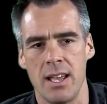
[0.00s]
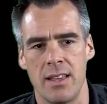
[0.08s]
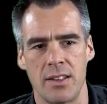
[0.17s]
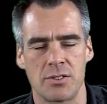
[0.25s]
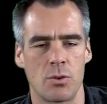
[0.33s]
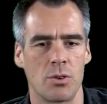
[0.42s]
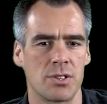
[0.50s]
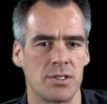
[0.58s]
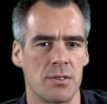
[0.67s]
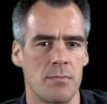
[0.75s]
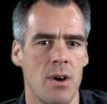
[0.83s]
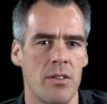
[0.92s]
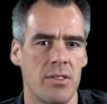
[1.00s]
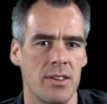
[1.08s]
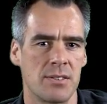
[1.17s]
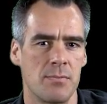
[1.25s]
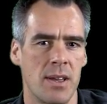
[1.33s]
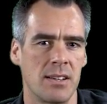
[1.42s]
and that's of course because the month
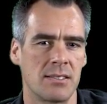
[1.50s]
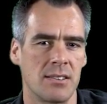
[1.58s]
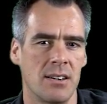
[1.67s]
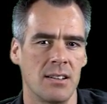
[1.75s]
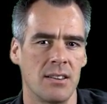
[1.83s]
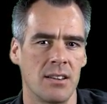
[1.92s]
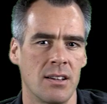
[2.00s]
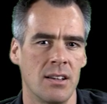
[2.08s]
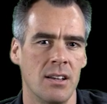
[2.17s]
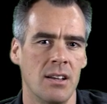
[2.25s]
is based on the